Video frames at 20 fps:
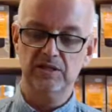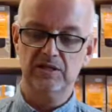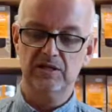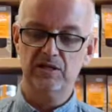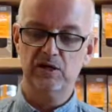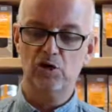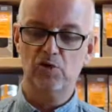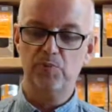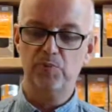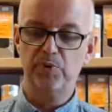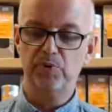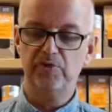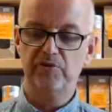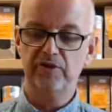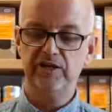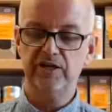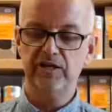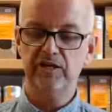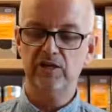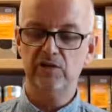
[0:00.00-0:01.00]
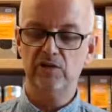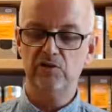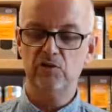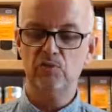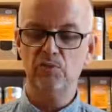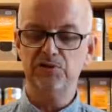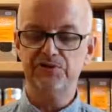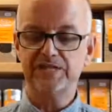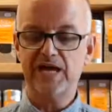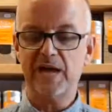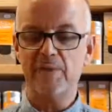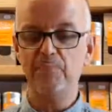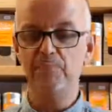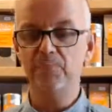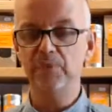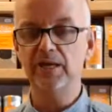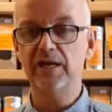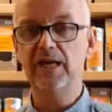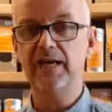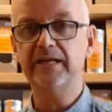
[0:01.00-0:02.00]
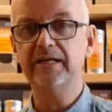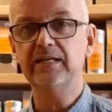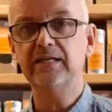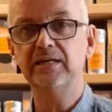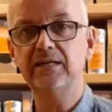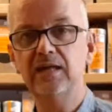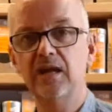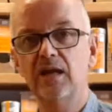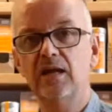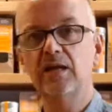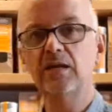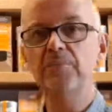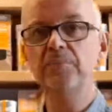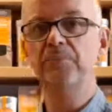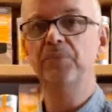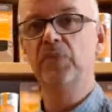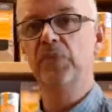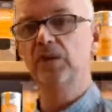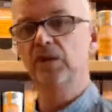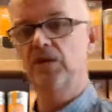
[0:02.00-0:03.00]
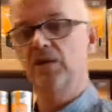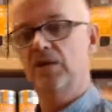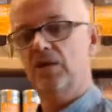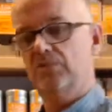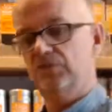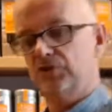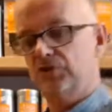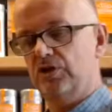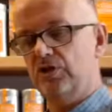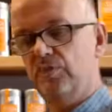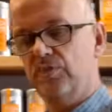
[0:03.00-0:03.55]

coppery, almost amber-like colour. I'm just going to